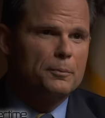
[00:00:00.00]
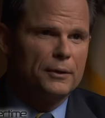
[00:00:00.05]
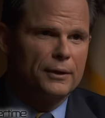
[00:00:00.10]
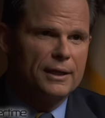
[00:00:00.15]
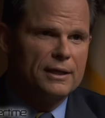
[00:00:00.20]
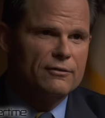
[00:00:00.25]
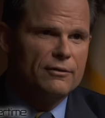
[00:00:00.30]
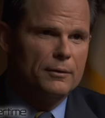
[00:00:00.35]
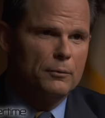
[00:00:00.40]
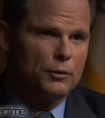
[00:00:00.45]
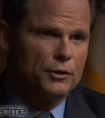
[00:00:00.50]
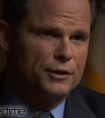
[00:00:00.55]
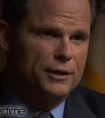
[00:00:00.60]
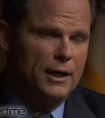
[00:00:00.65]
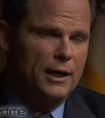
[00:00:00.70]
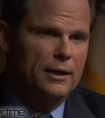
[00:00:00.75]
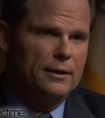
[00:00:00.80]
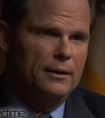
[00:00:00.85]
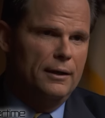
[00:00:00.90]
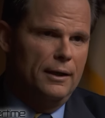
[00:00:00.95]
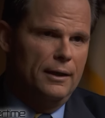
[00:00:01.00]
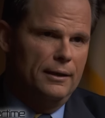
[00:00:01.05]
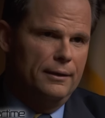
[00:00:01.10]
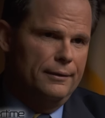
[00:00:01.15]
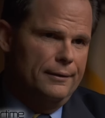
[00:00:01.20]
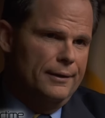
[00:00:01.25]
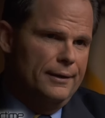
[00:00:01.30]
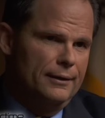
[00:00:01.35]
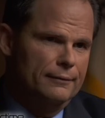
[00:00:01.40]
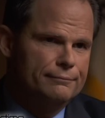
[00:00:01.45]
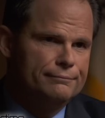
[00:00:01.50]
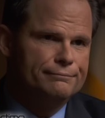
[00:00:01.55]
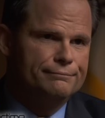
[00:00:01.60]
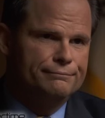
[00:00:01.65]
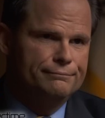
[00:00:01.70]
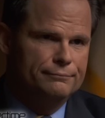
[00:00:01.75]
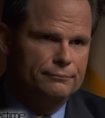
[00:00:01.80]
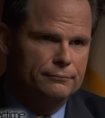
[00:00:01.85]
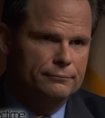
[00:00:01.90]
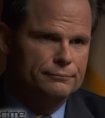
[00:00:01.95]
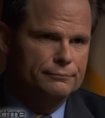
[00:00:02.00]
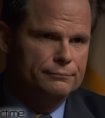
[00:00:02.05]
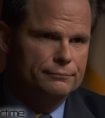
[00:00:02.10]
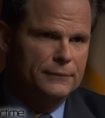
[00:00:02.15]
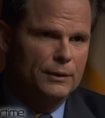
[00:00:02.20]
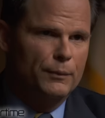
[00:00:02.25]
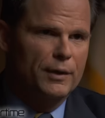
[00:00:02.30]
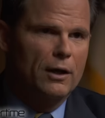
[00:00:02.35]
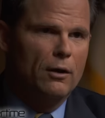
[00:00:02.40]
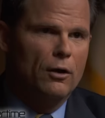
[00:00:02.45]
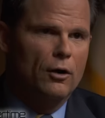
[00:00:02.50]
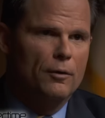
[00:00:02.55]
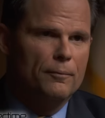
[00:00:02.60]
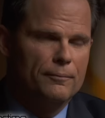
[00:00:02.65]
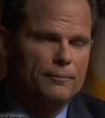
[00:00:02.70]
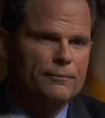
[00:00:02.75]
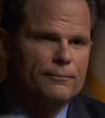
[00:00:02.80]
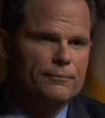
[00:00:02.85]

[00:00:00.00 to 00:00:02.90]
believe it, we're done, and then we go home.